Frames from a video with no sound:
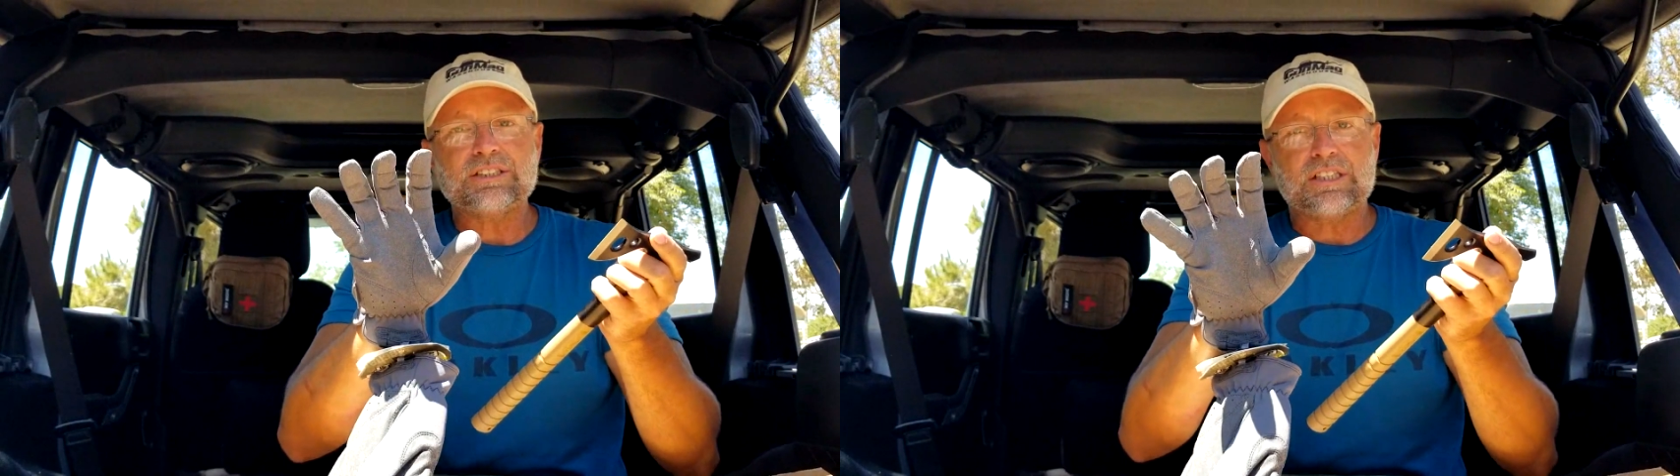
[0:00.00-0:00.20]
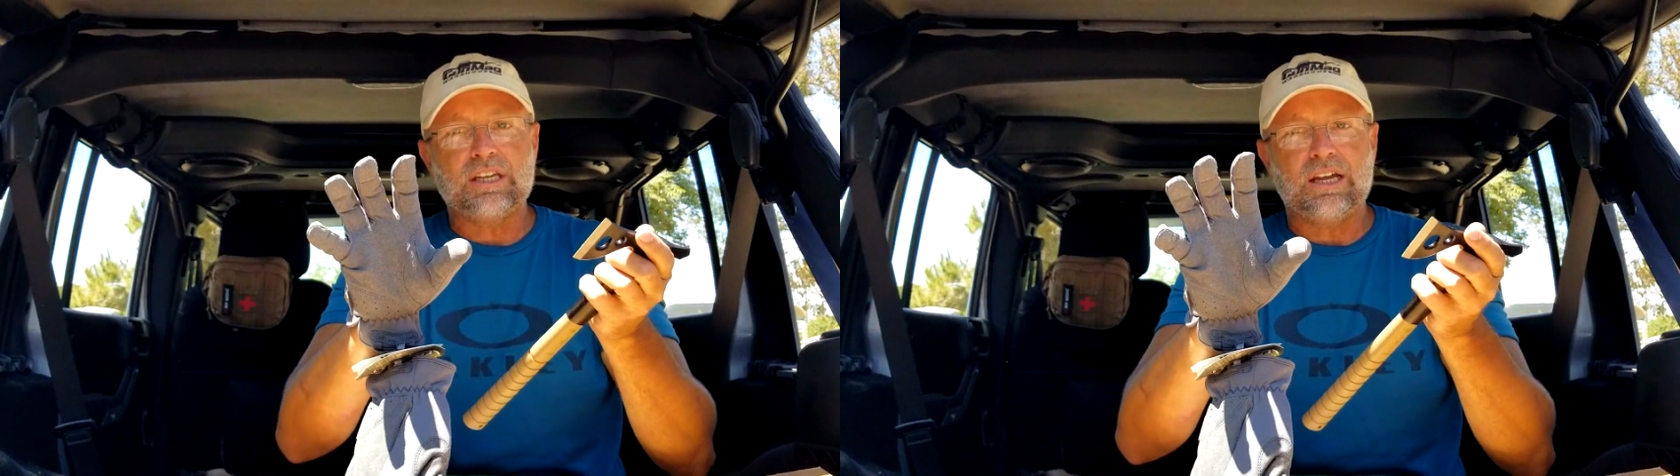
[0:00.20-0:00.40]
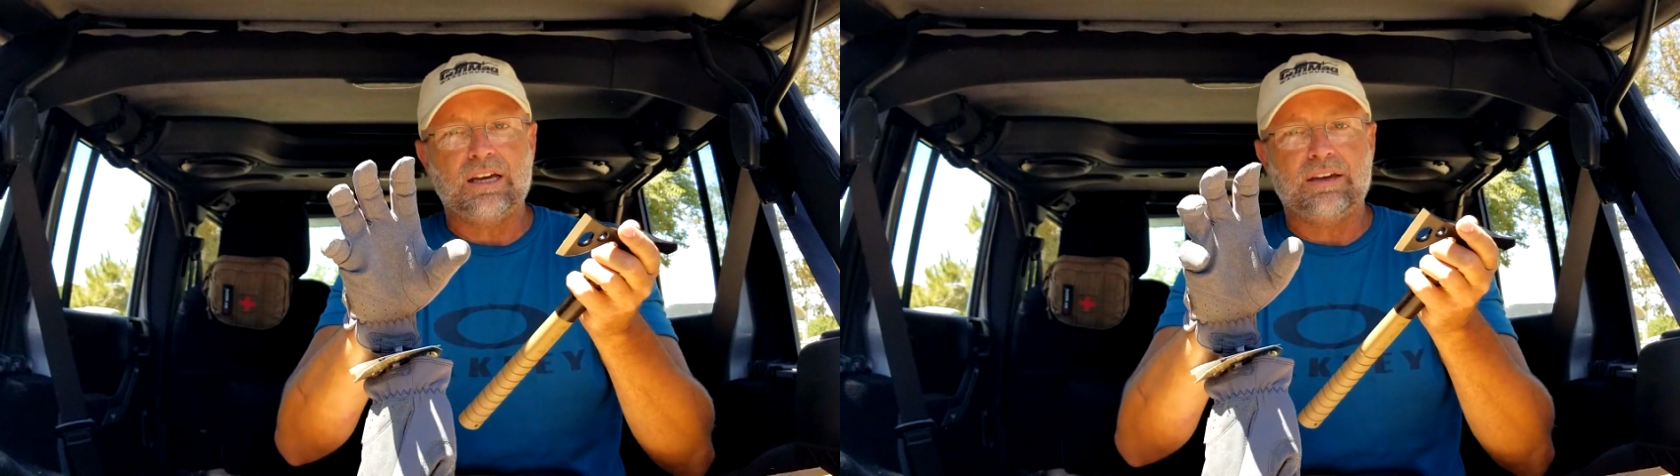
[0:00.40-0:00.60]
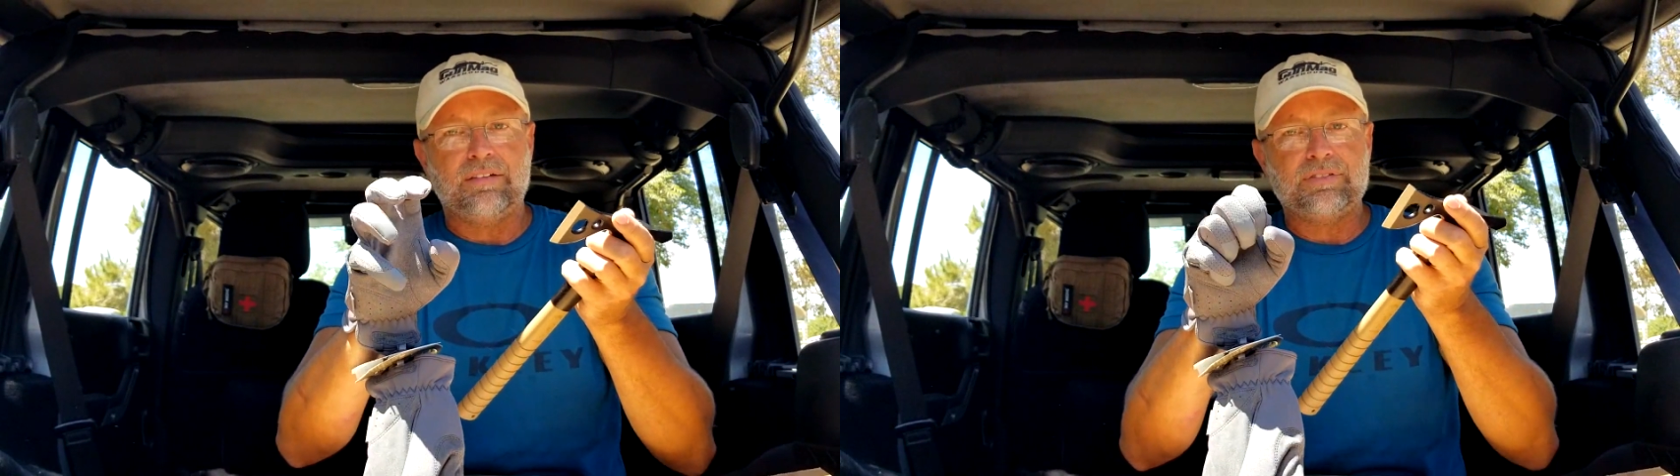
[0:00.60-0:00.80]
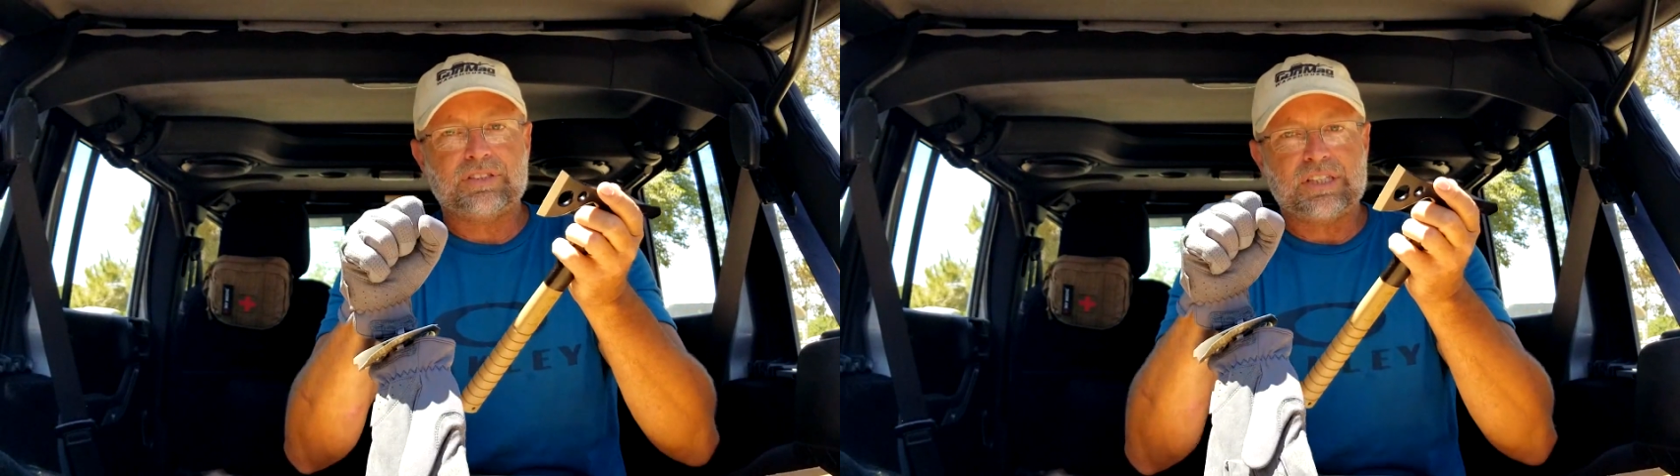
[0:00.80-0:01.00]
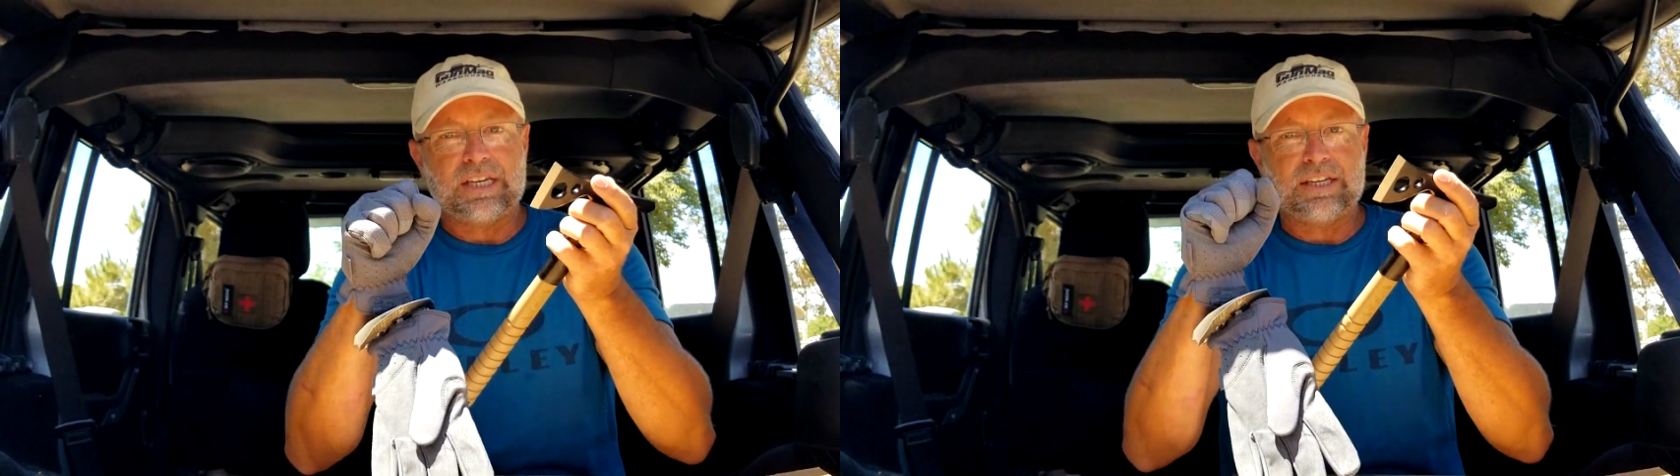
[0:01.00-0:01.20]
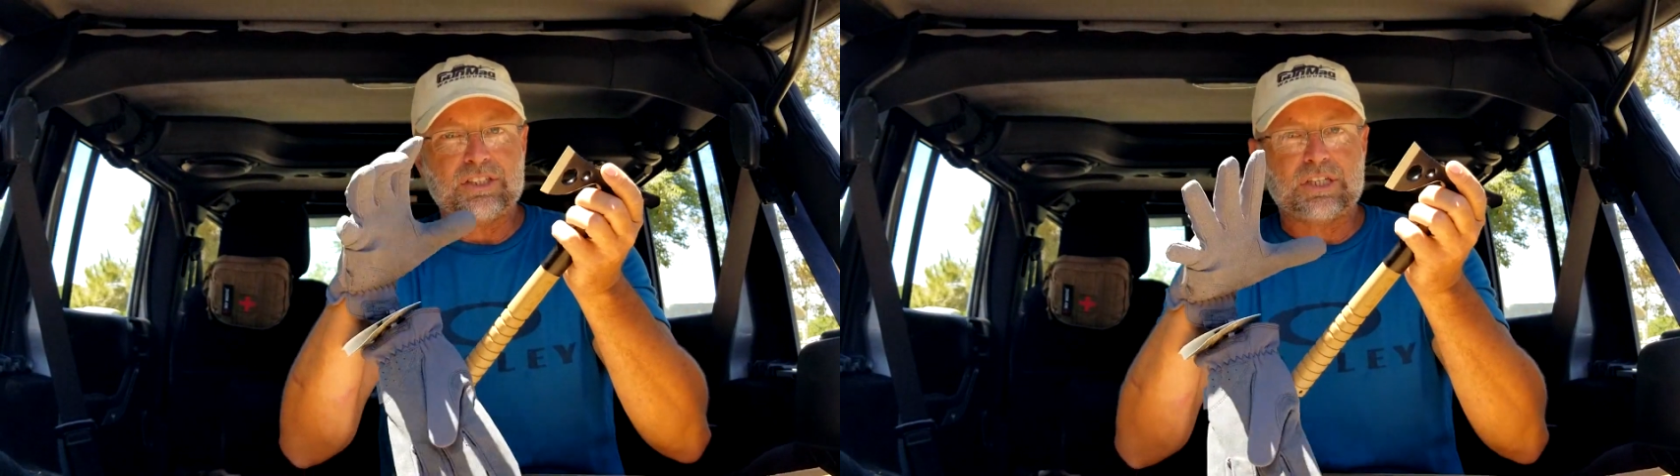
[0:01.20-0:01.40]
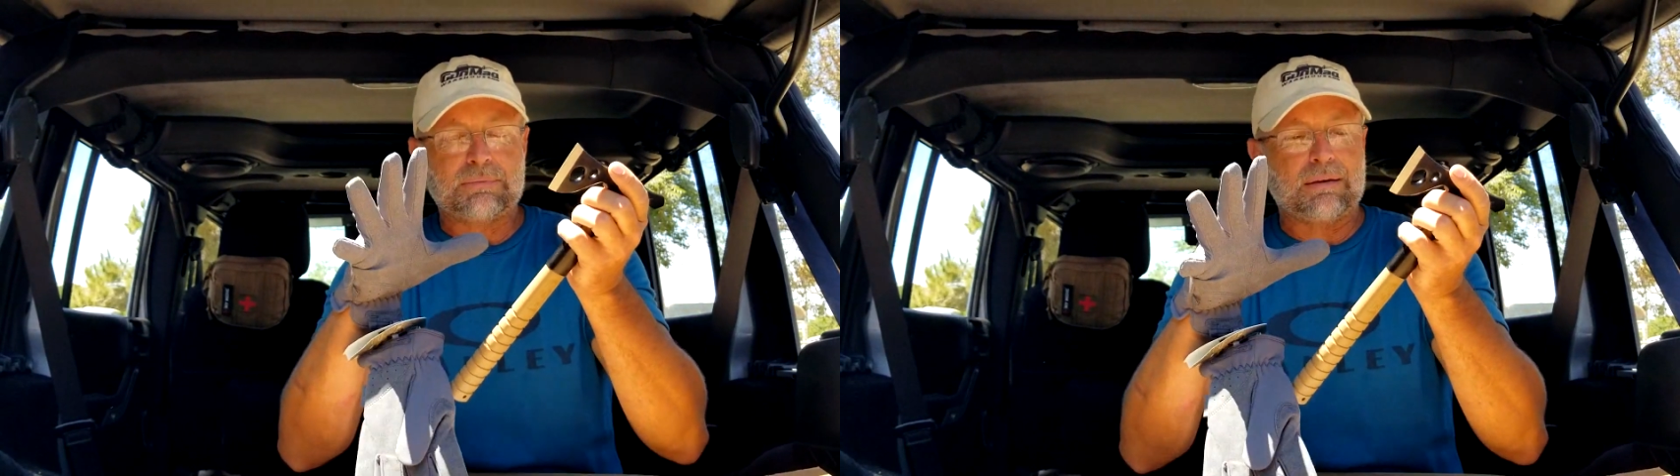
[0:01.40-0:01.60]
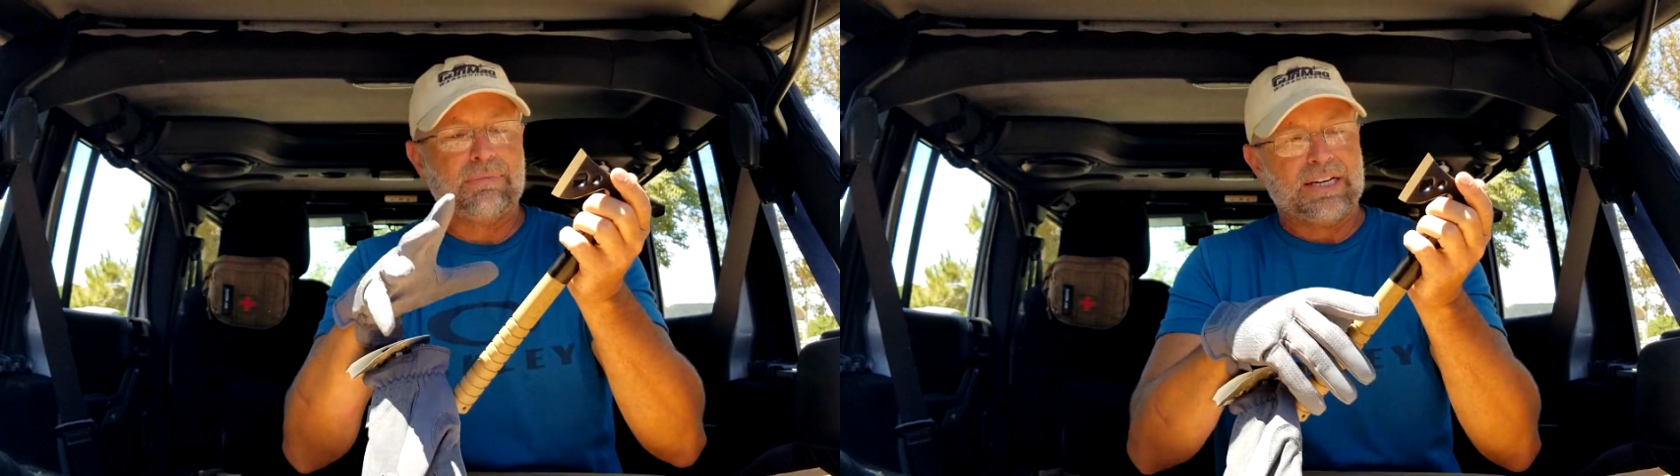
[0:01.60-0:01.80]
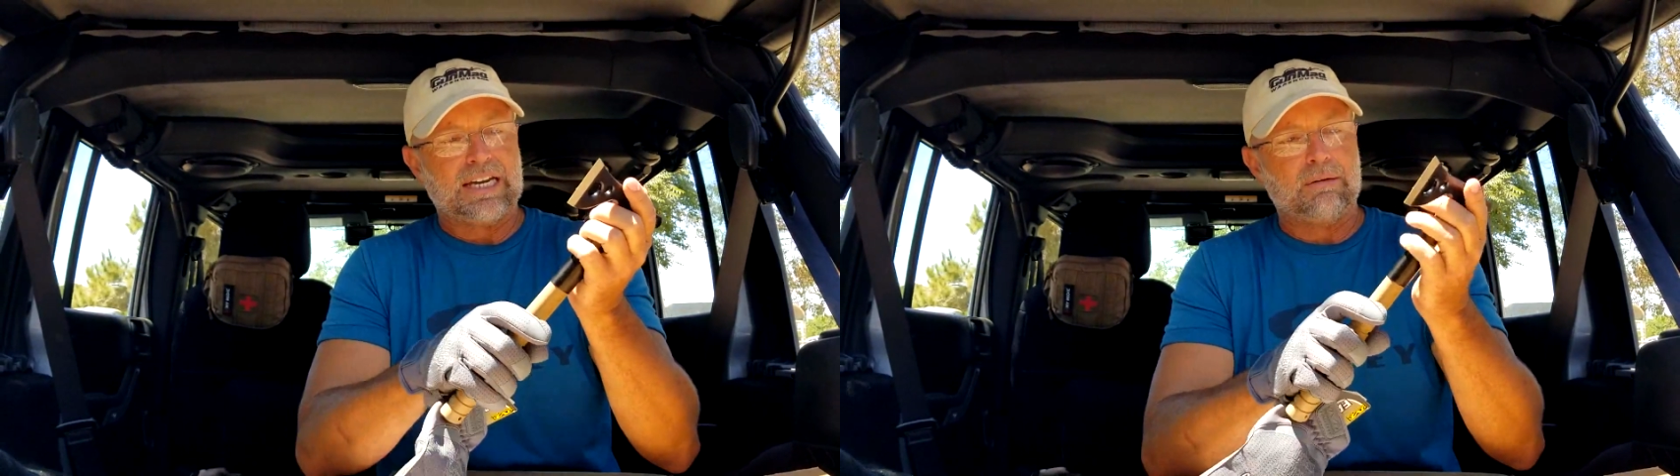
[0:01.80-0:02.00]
gloves into my bug out